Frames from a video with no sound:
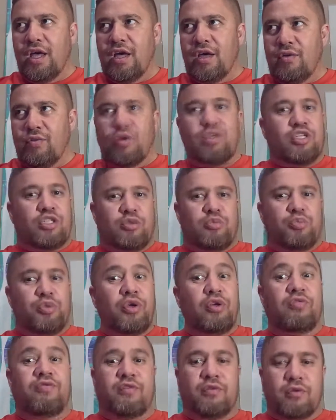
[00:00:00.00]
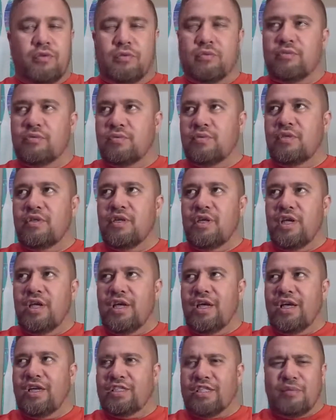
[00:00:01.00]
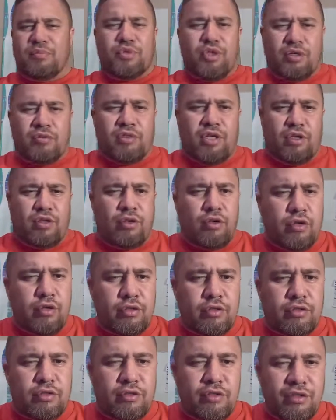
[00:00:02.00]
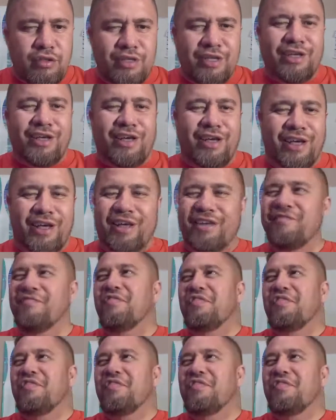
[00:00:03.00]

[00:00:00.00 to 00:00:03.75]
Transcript: which is beautiful. Sometimes it hurts, but